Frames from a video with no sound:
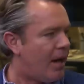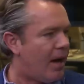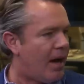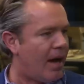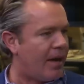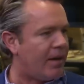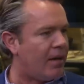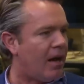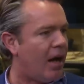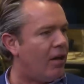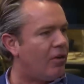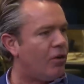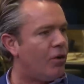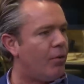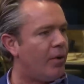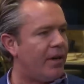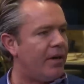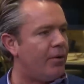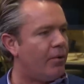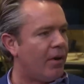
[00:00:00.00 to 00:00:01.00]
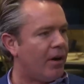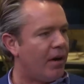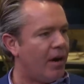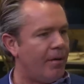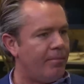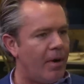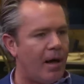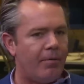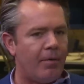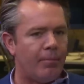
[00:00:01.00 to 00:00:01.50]
I can, I'll go anywhere.
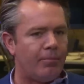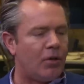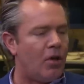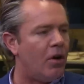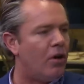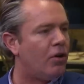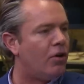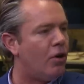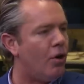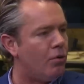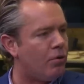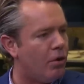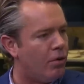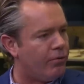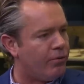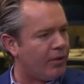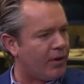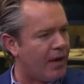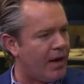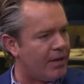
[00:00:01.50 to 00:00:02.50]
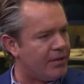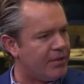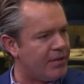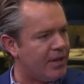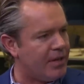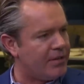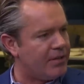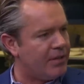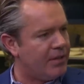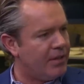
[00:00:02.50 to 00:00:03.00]
I'm, I'm long cocoa, for God's
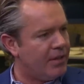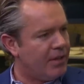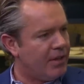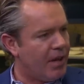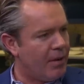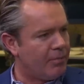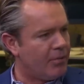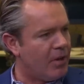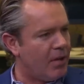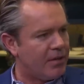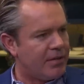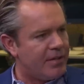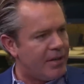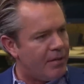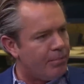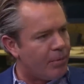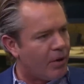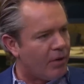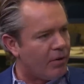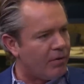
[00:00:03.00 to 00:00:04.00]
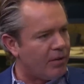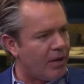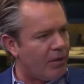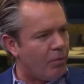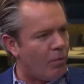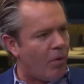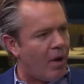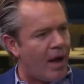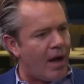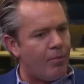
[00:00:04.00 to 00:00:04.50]
sakes. I'm long timber. Like,
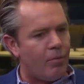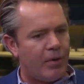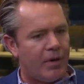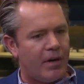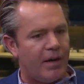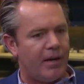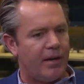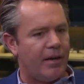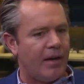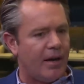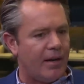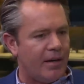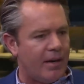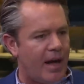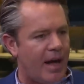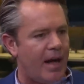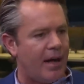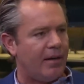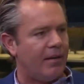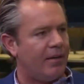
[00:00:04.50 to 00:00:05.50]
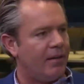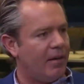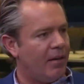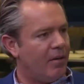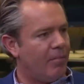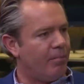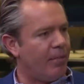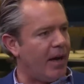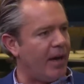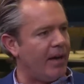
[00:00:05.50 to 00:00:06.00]
why would I, I not
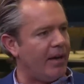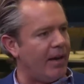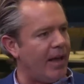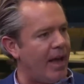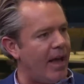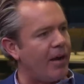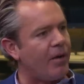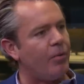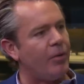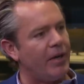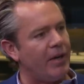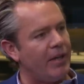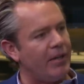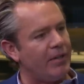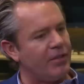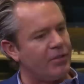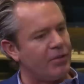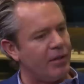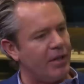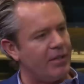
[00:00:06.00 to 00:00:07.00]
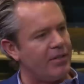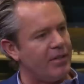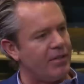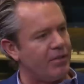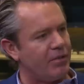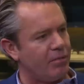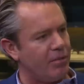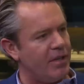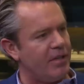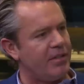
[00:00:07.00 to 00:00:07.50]
buy an equity that trades
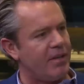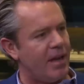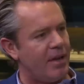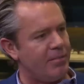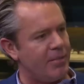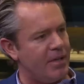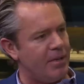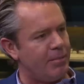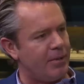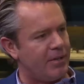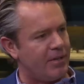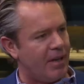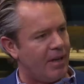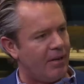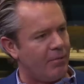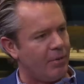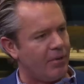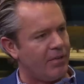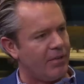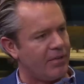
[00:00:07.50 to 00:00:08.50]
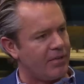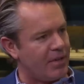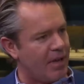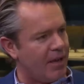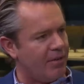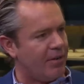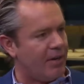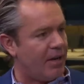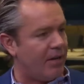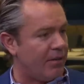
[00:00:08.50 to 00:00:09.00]
at three times EBITDA with this
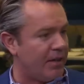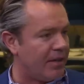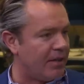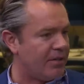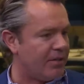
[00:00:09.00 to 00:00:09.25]
kind of an outlook?